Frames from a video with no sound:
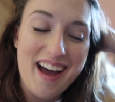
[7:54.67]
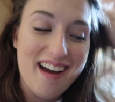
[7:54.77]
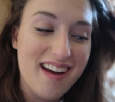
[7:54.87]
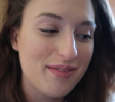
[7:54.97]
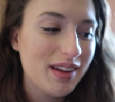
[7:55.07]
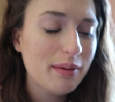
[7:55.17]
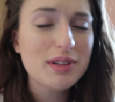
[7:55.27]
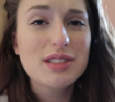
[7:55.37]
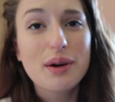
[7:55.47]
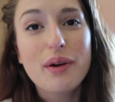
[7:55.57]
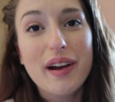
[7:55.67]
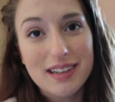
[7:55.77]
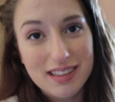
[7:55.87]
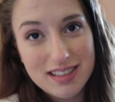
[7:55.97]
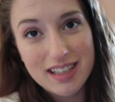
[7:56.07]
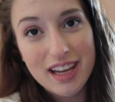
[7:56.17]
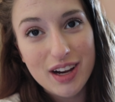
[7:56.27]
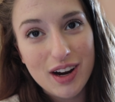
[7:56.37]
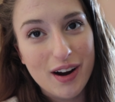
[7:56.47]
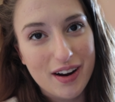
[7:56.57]
it was so great to see
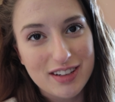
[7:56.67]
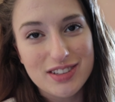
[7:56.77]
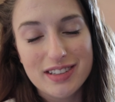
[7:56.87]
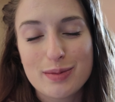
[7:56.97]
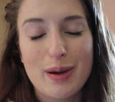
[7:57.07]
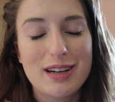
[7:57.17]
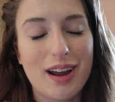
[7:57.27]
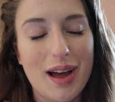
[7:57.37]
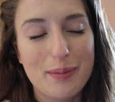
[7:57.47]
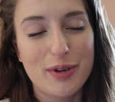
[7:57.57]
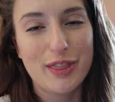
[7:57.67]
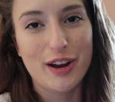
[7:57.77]
her and just spend time with